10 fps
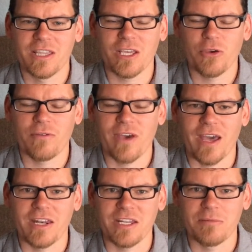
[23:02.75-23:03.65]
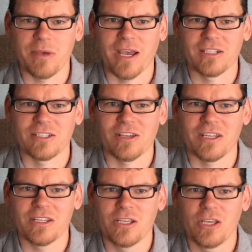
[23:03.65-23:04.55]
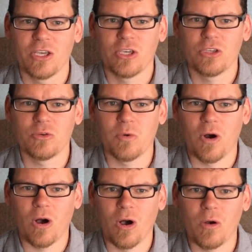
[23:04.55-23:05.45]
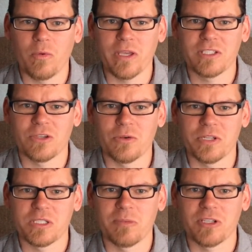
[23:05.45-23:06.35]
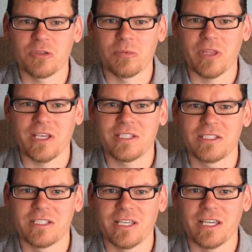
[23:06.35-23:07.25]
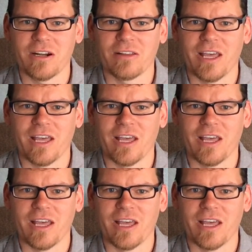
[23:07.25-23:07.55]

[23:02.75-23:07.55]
that you have had an impact on. You will always hold a special place in our